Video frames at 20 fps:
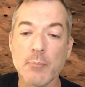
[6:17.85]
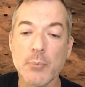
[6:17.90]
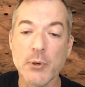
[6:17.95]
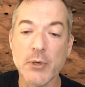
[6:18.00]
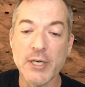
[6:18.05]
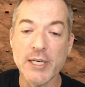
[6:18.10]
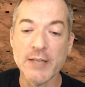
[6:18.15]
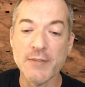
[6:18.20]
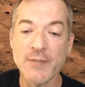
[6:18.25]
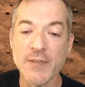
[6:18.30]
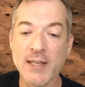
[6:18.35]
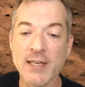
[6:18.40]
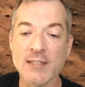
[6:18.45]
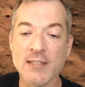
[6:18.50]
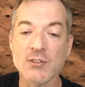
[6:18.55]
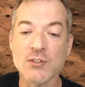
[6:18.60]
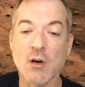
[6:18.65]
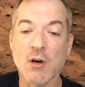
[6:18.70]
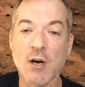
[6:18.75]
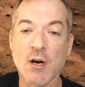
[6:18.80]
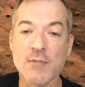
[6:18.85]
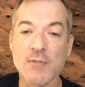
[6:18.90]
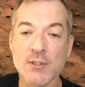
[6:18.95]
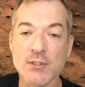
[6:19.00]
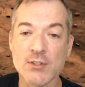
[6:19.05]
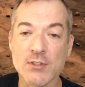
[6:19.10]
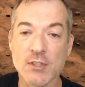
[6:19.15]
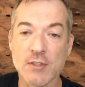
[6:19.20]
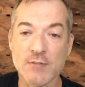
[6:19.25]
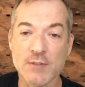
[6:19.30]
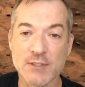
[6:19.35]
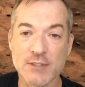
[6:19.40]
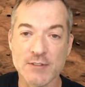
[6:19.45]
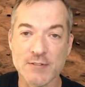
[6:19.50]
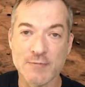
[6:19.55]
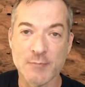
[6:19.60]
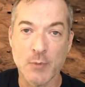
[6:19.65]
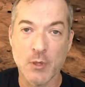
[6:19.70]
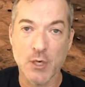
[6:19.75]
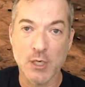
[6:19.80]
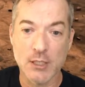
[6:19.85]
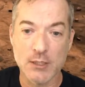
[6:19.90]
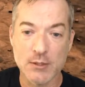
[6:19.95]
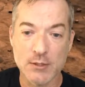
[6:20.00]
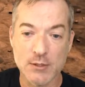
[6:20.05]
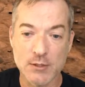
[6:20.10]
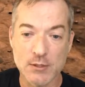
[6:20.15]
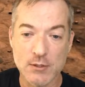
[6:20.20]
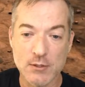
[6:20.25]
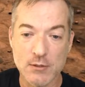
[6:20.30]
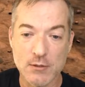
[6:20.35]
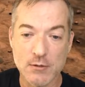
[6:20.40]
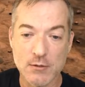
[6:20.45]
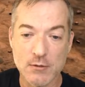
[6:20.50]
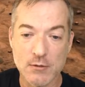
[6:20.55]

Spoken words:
putting things on the surface of Mars.